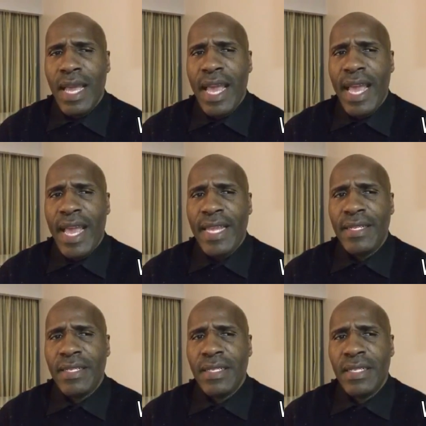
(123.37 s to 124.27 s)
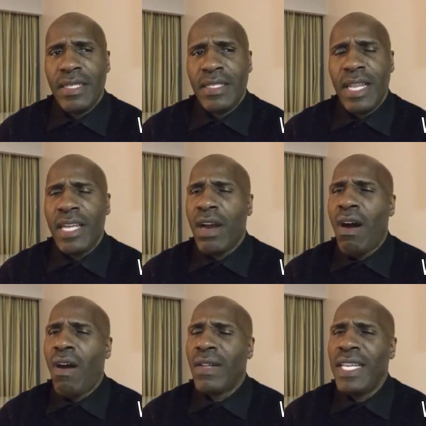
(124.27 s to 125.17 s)
and take
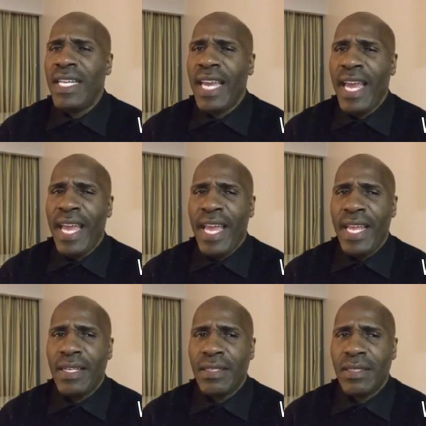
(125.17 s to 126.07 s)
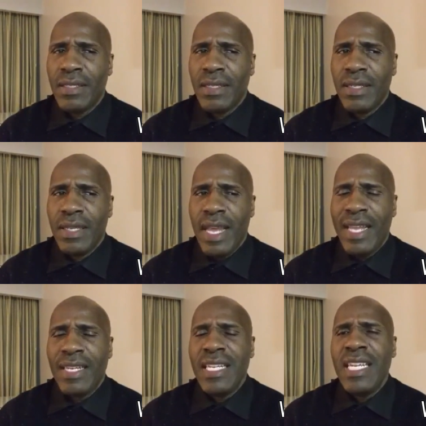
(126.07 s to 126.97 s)
all he can
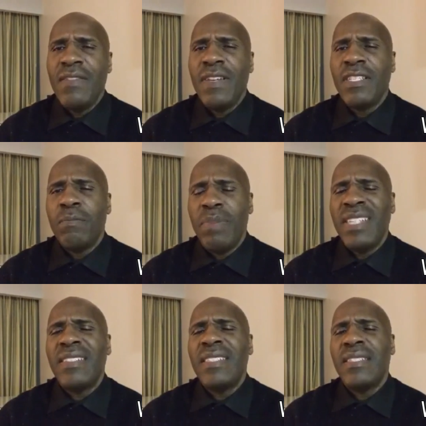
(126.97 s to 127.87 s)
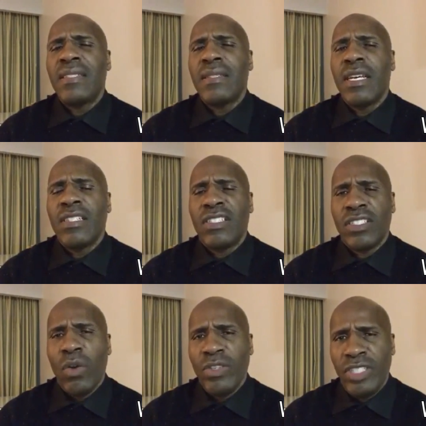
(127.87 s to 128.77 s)
and leave his business
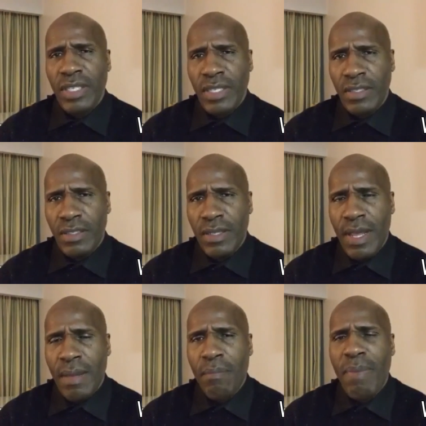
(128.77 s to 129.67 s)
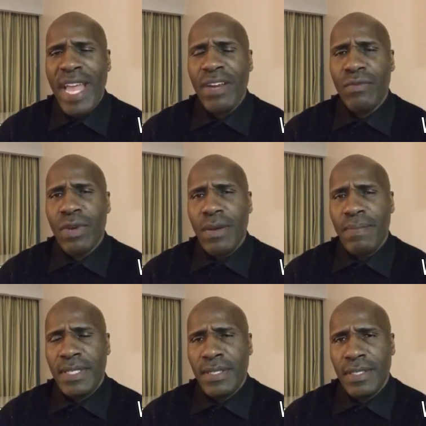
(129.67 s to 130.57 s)
associates
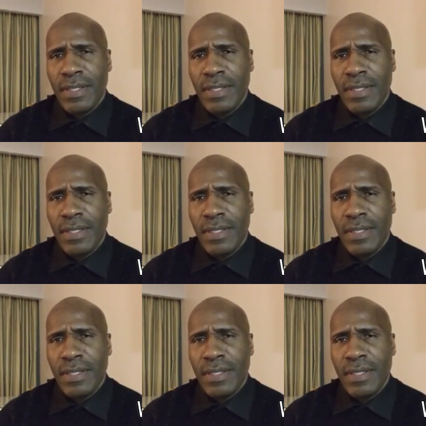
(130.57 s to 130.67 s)
bankrupt,